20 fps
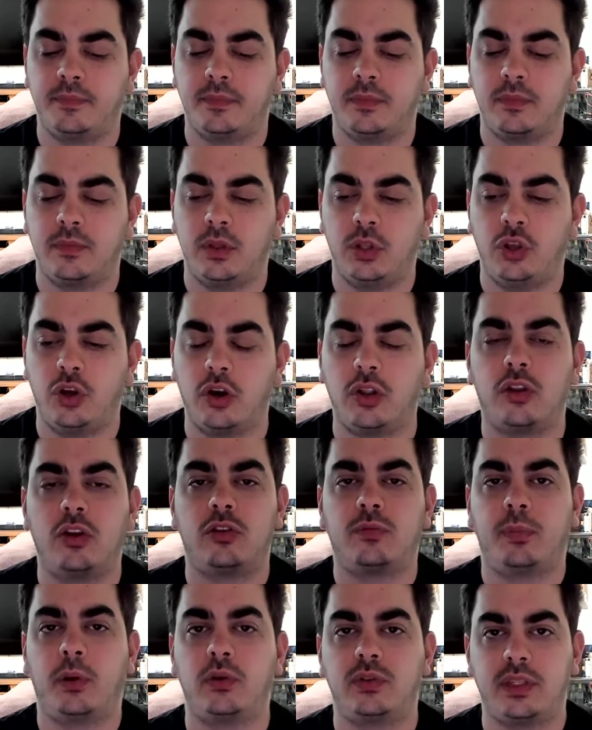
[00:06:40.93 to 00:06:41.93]
you're
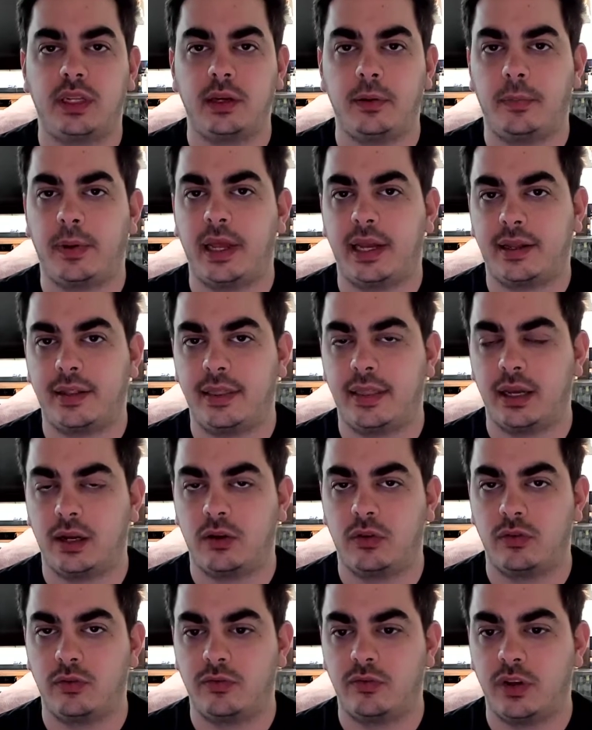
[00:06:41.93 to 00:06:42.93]
not posting back the
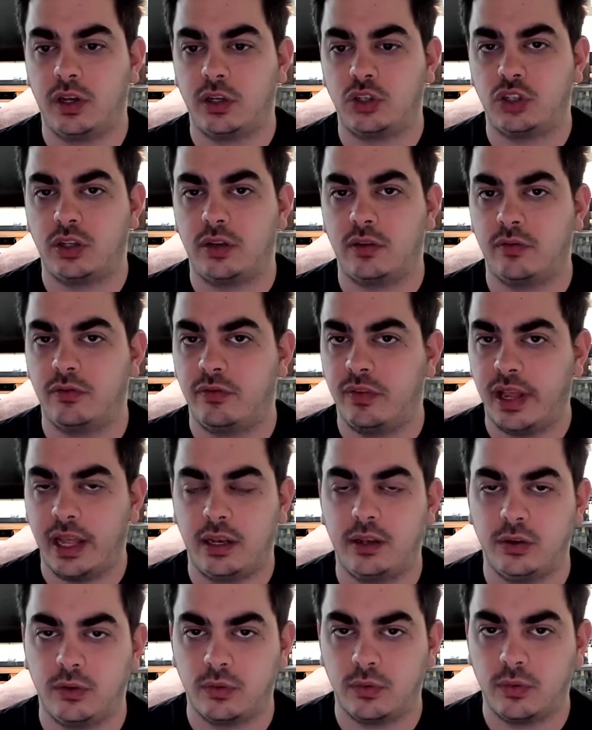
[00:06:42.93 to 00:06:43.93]
conversion
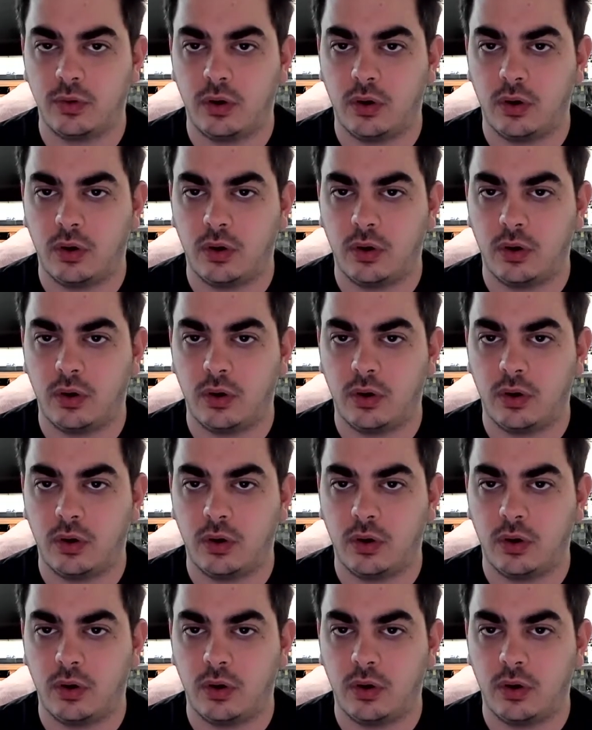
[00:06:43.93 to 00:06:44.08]
value.